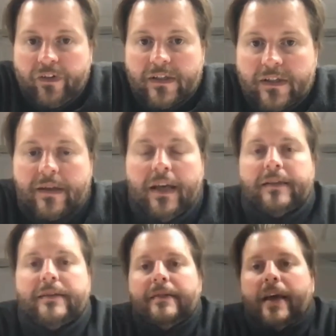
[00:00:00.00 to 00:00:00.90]
It's
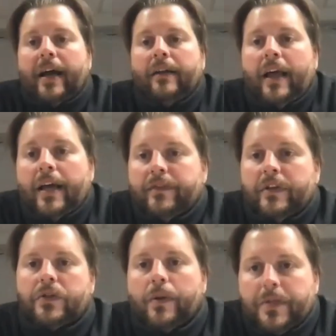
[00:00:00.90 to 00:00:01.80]
it's not a lot of
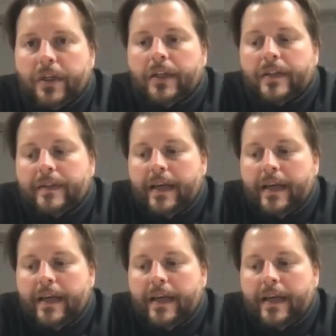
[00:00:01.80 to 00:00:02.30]
description. It's